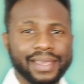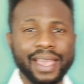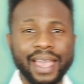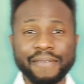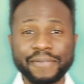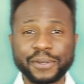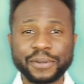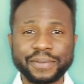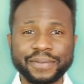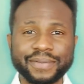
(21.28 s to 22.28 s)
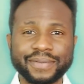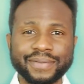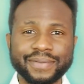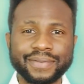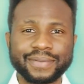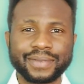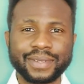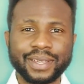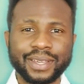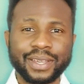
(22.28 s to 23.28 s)
Have you?
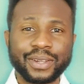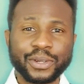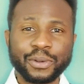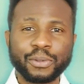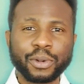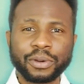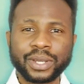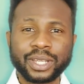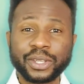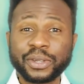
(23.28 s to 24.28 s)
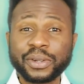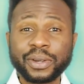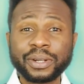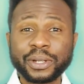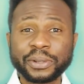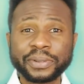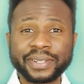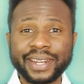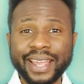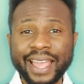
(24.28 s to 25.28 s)
Don't worry, you're not alone.
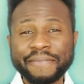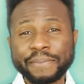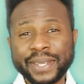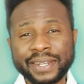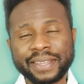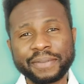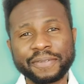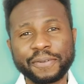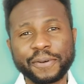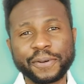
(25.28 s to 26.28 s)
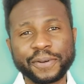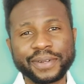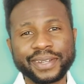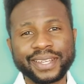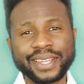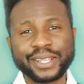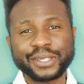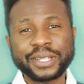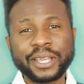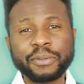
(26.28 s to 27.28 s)
I've been there before.
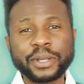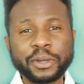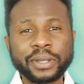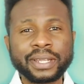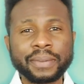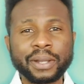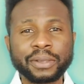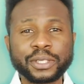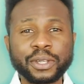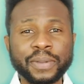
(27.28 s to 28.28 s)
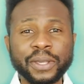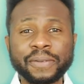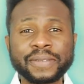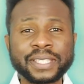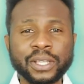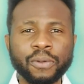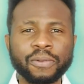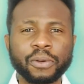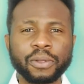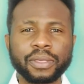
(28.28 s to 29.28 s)
Today we'll be talking about the topic of
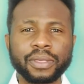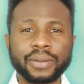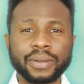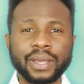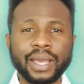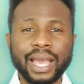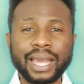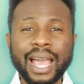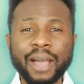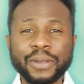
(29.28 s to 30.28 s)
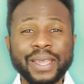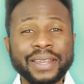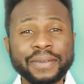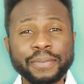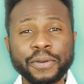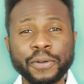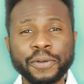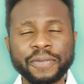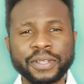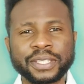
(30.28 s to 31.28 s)
self-worth and how you can
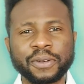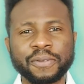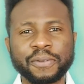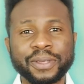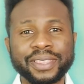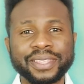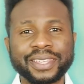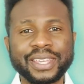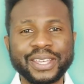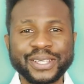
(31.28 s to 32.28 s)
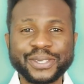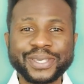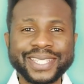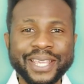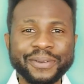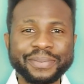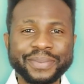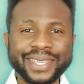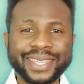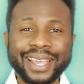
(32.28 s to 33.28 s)
improve your self-worth. So stay with
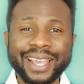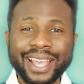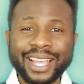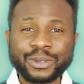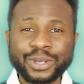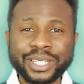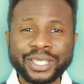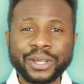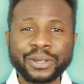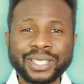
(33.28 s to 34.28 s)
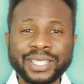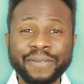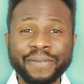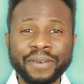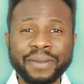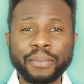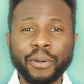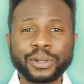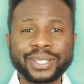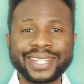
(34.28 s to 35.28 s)
me as we discuss this very
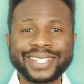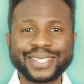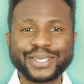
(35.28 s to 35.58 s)
important